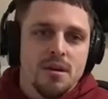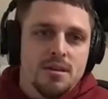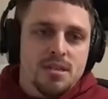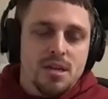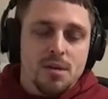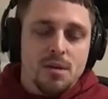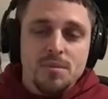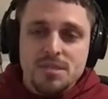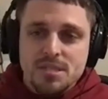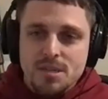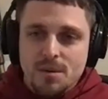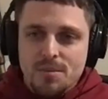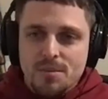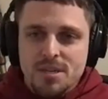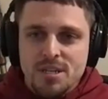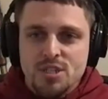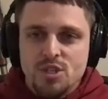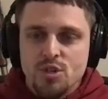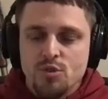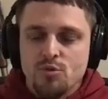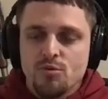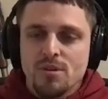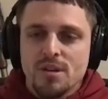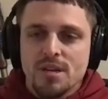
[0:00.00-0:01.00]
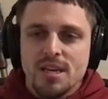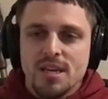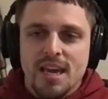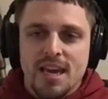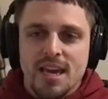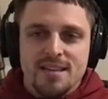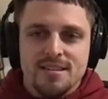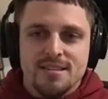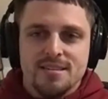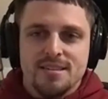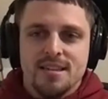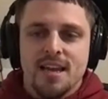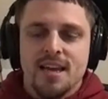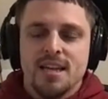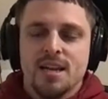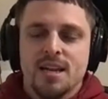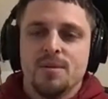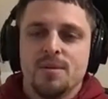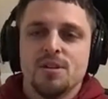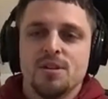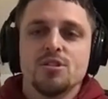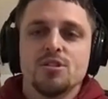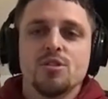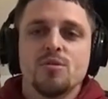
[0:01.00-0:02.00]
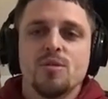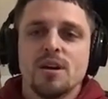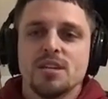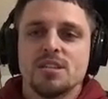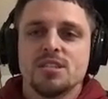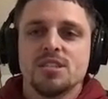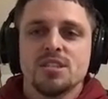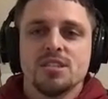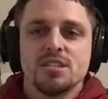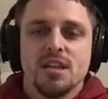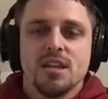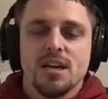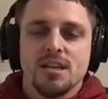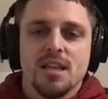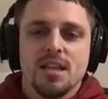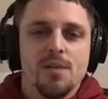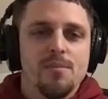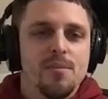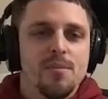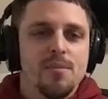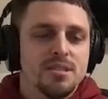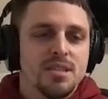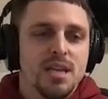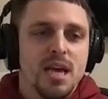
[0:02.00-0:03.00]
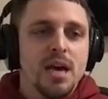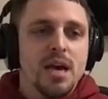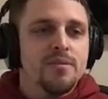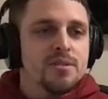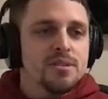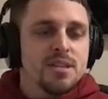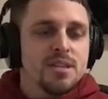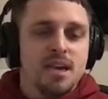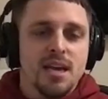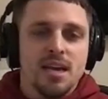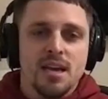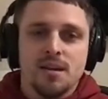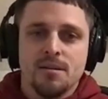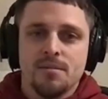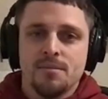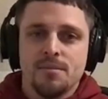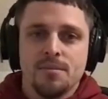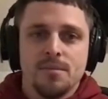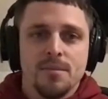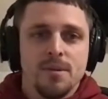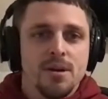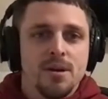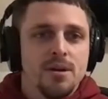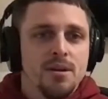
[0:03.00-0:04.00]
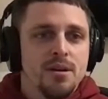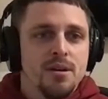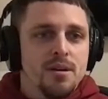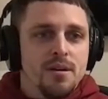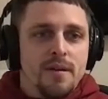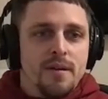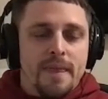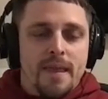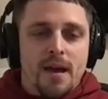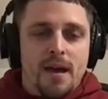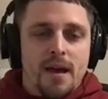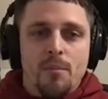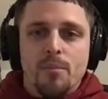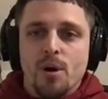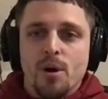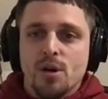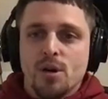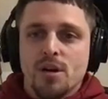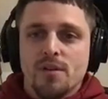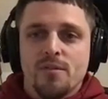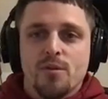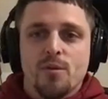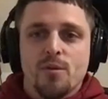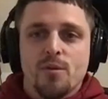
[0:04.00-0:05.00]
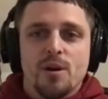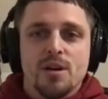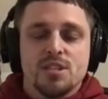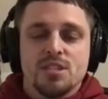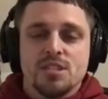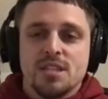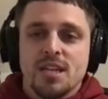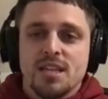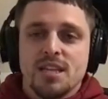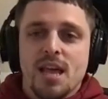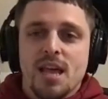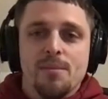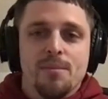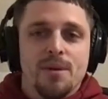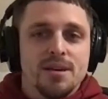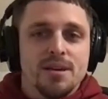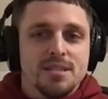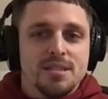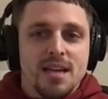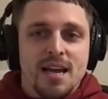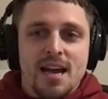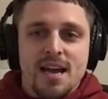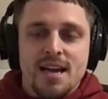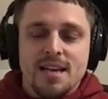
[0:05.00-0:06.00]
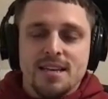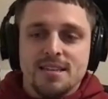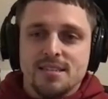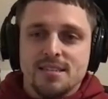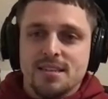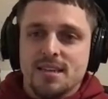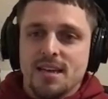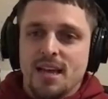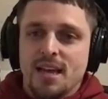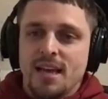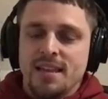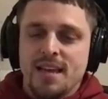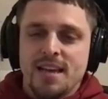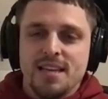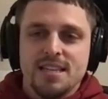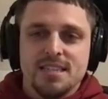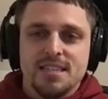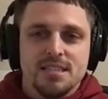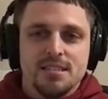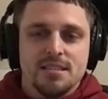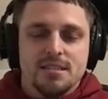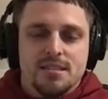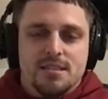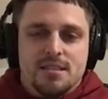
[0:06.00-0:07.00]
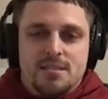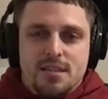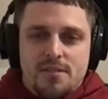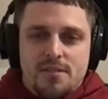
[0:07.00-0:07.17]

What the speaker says: Tell me something that you really can't stand. I mean, there's questions, like they must have a book of questions that they must ask. And they just, because